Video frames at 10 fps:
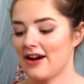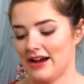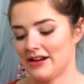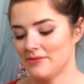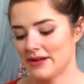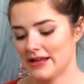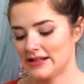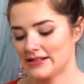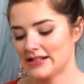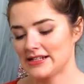item
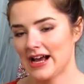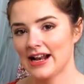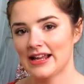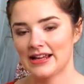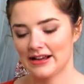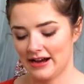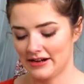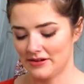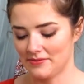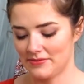is a tanning
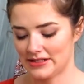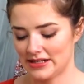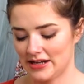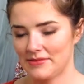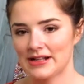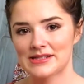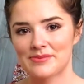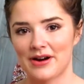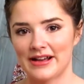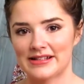item, which I'm not
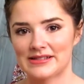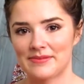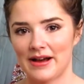surprised